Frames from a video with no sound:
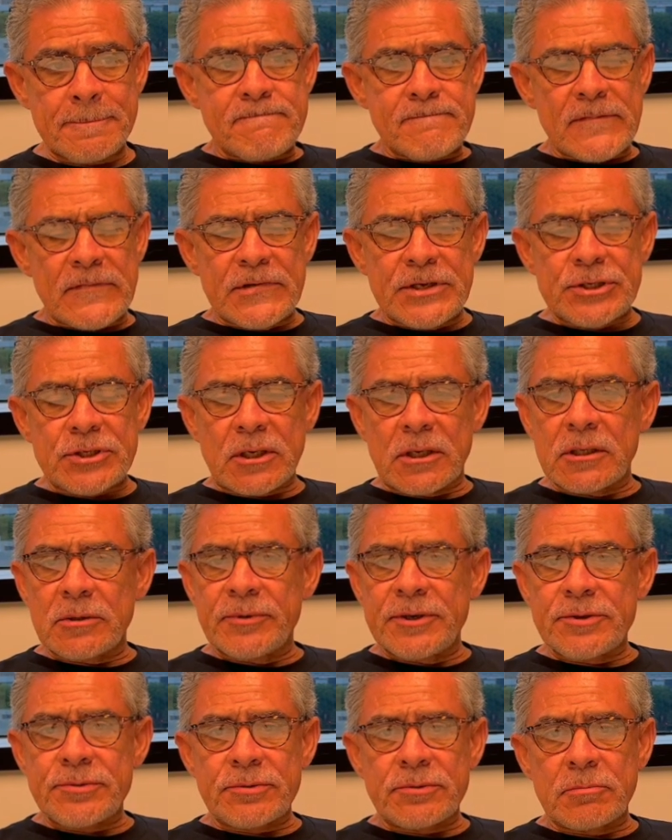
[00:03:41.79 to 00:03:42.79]
It's all the
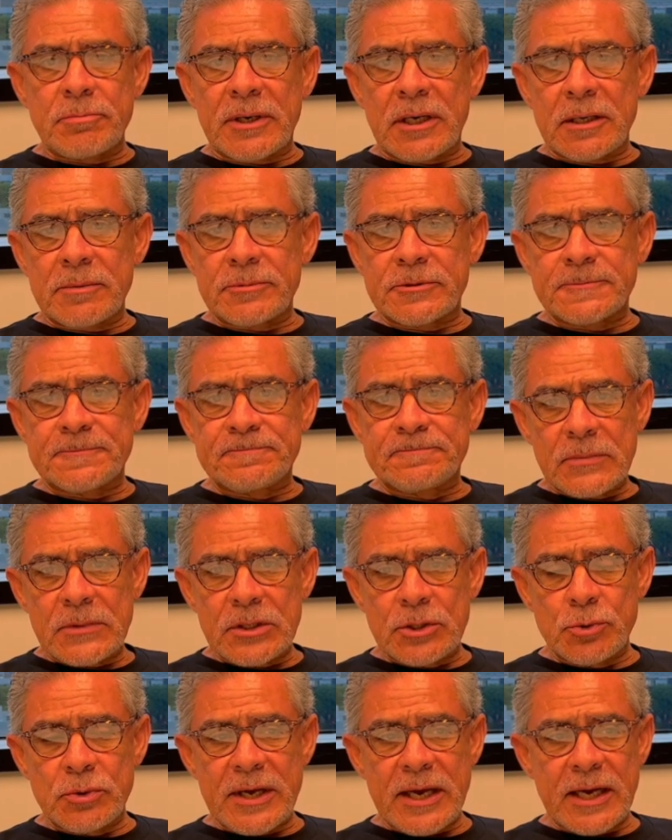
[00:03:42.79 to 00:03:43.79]
way through the Bible.
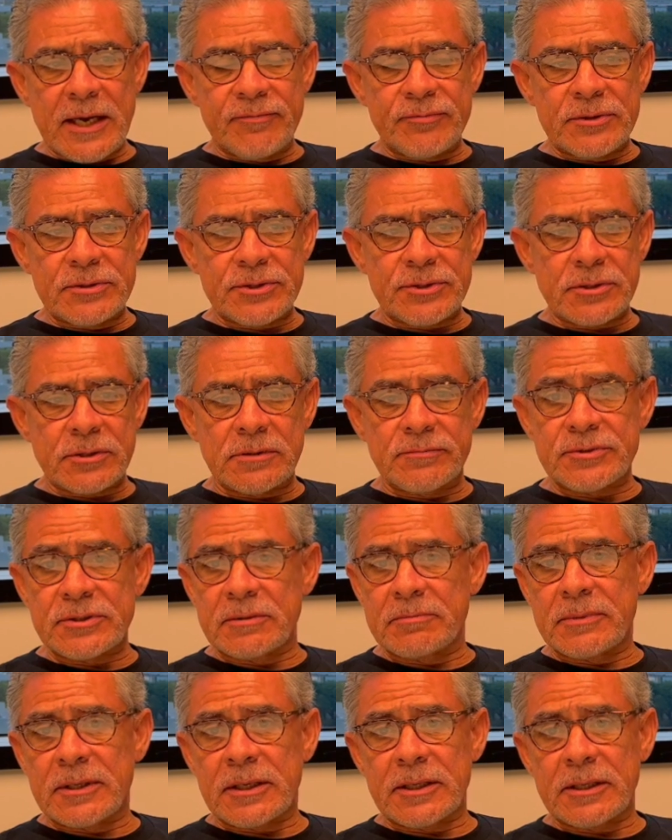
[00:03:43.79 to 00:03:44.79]
You have to serve
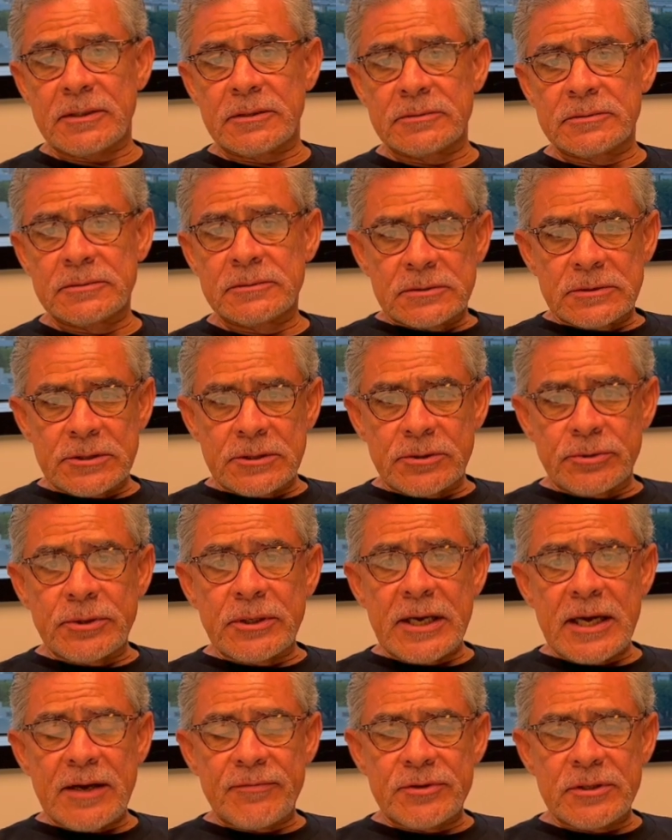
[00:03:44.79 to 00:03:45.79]
somebody. You know, you
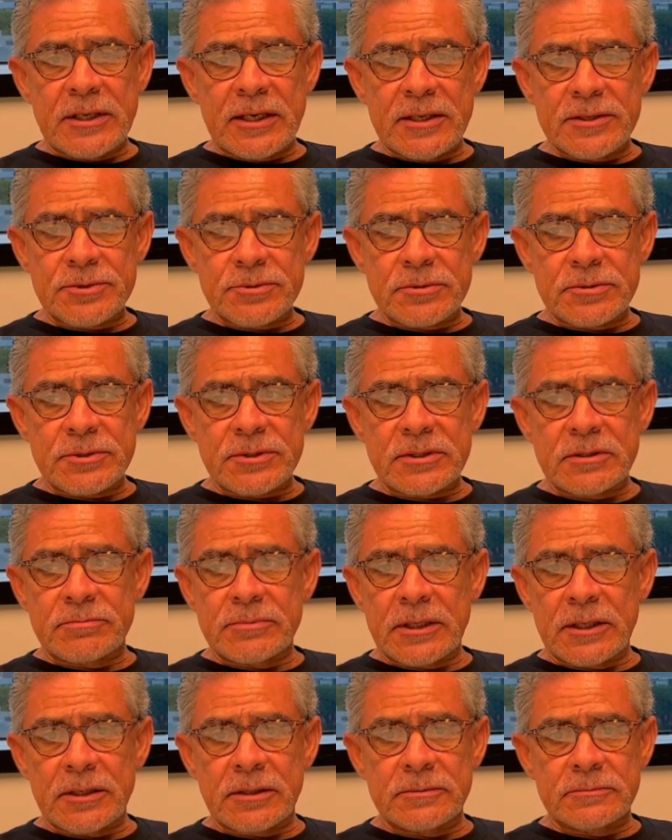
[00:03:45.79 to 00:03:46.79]
have to answer to
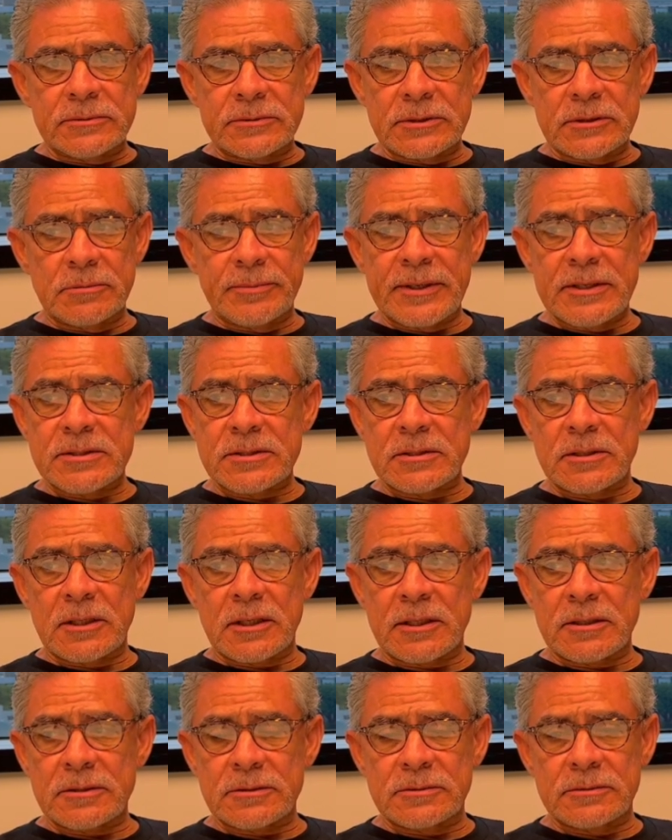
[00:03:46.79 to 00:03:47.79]
somebody. No man's an
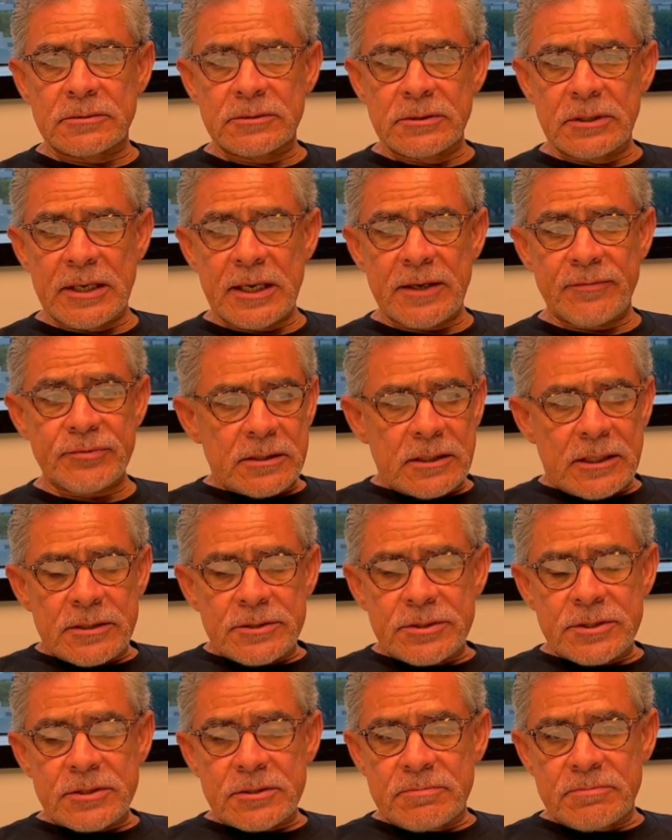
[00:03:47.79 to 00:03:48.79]
island. You have to. I
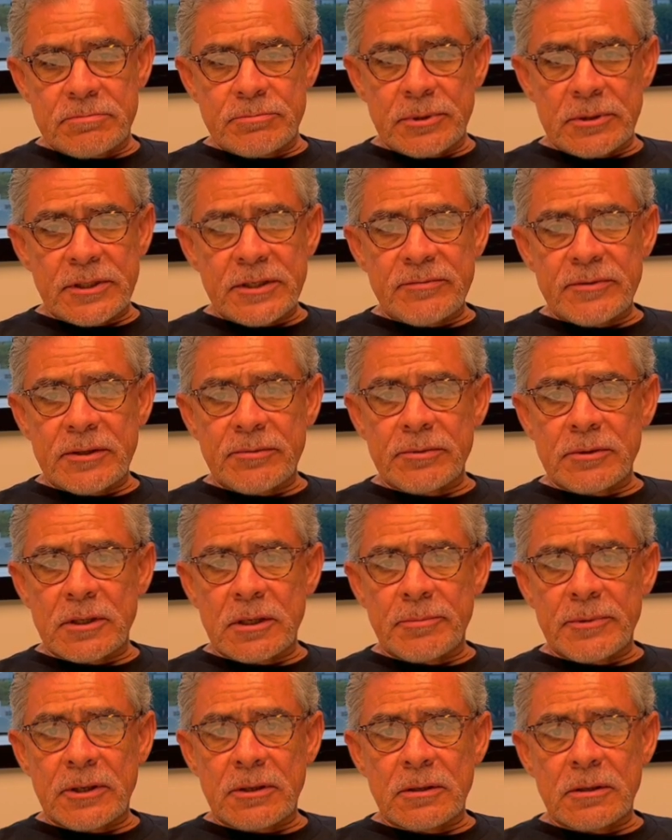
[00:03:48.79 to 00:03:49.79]
just believe that with all
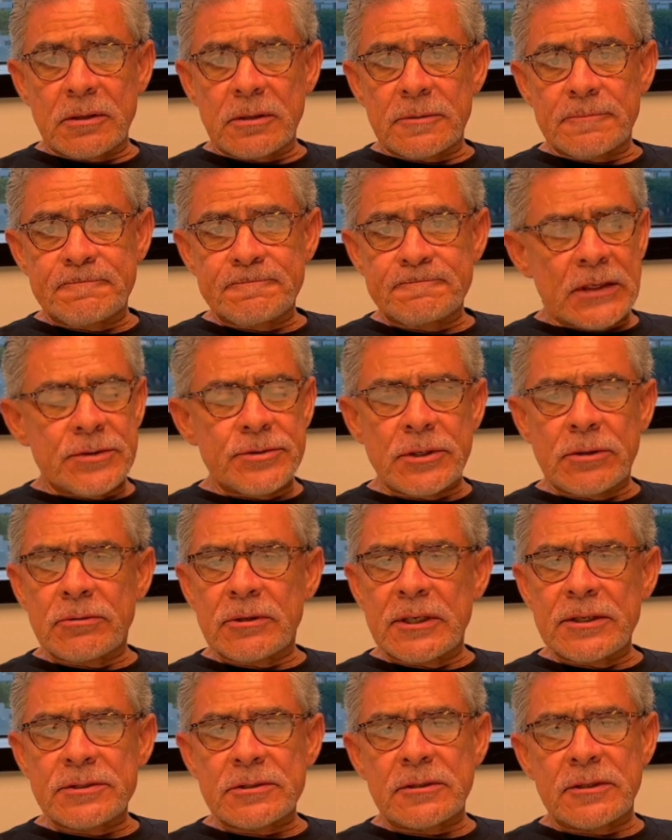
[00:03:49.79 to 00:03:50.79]
my heart. Don't
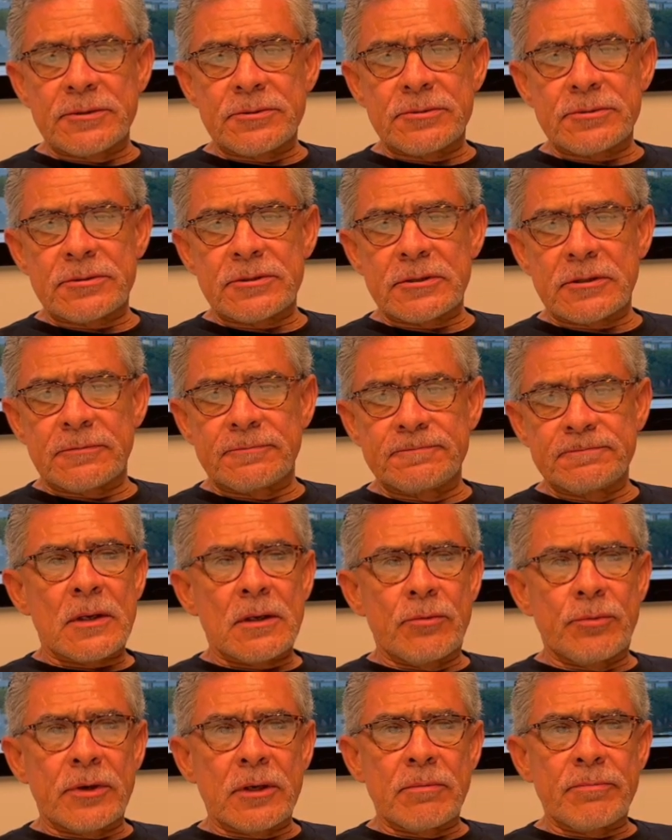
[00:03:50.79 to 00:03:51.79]
isolate yourself.
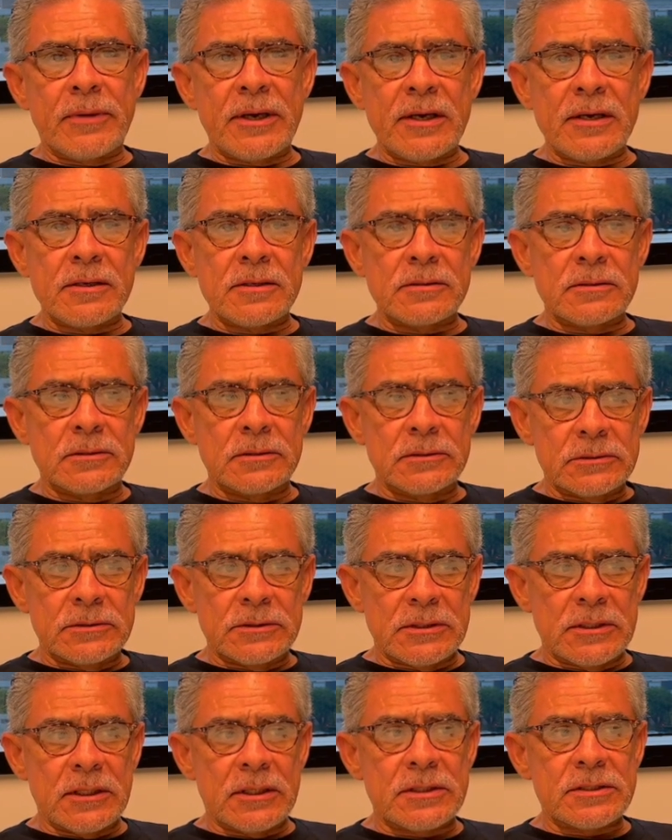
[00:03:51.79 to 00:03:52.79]
When a man
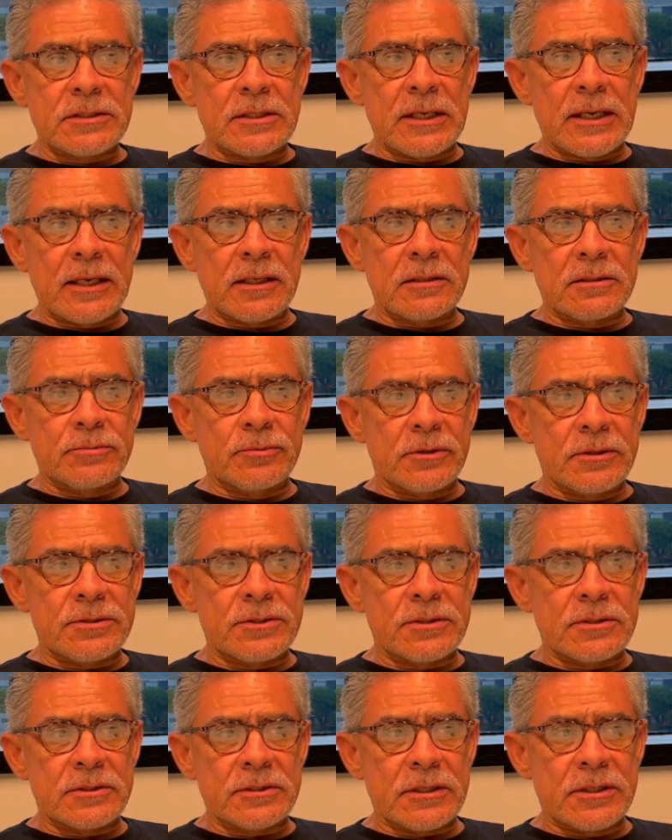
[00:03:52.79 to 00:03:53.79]
does that, the word
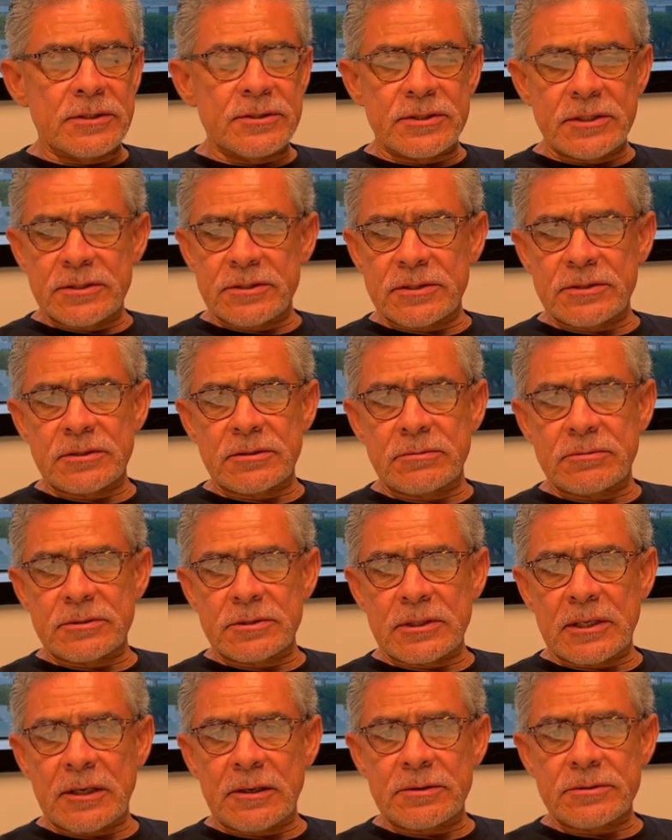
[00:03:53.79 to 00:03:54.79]
says that he seeks his own
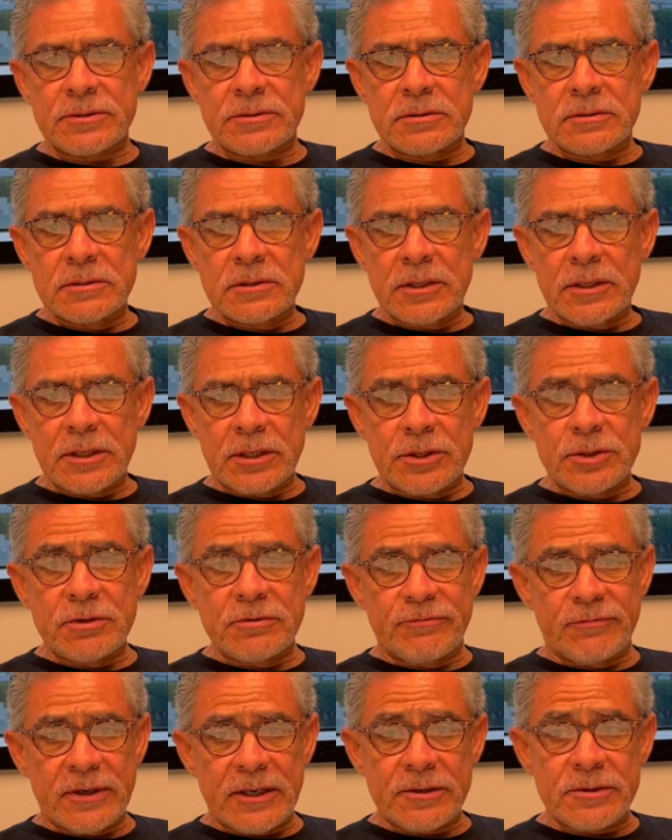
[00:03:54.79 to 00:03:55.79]
desires, and
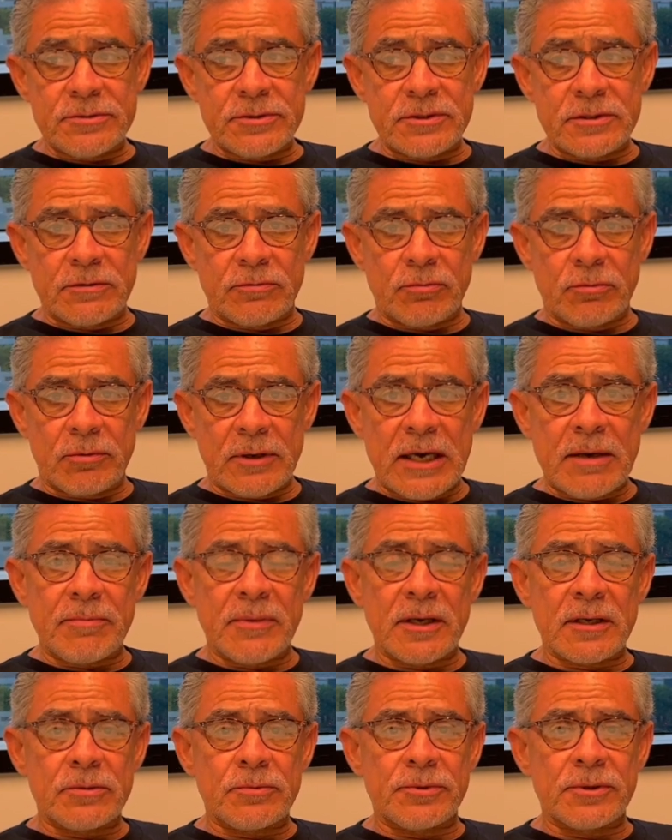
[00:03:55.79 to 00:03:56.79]
you find yourself right
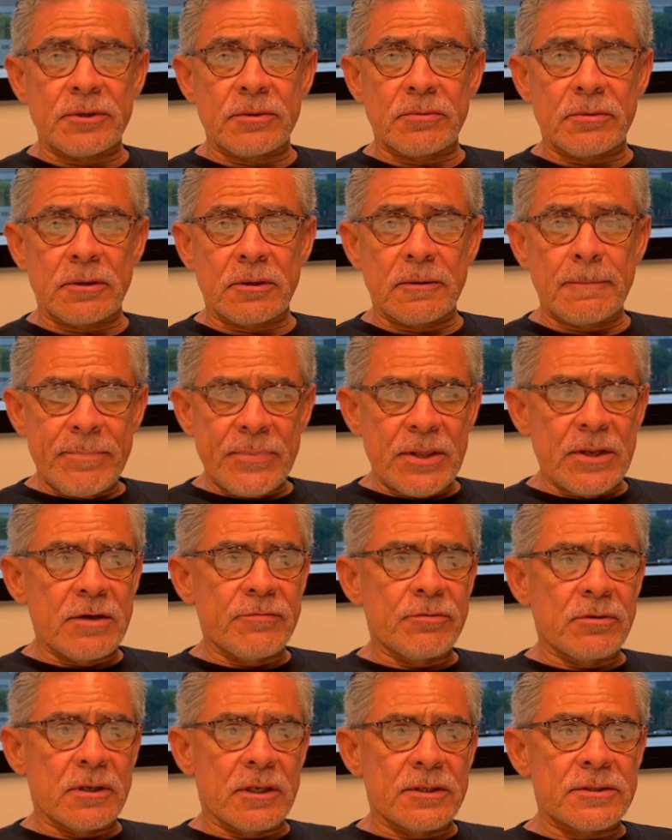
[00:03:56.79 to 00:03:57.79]
back where you were.
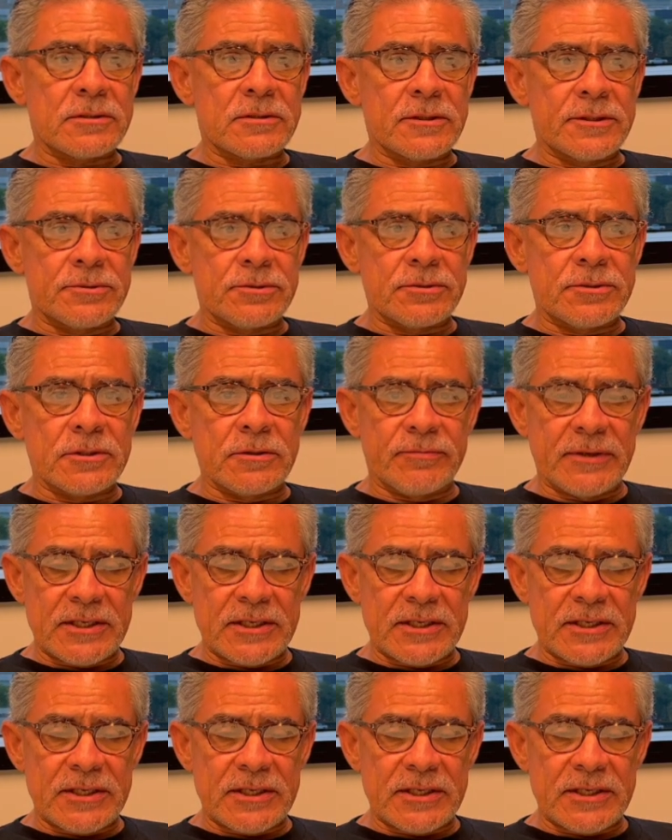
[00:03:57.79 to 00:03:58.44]
Never isolate yourself.